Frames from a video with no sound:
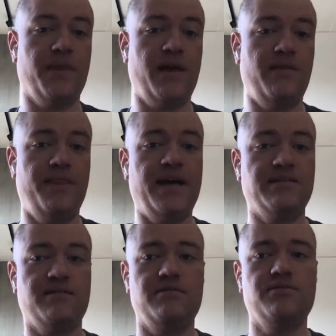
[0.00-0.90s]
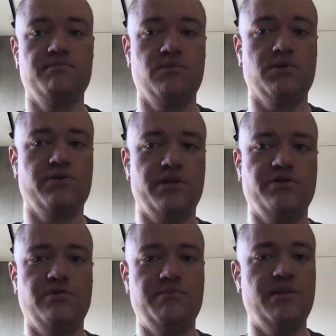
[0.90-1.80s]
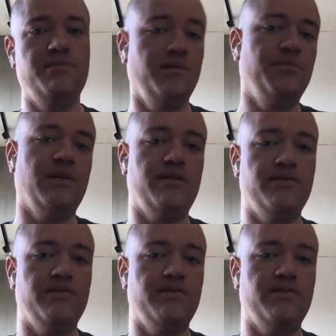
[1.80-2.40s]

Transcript: and that's a more traditional B2B play.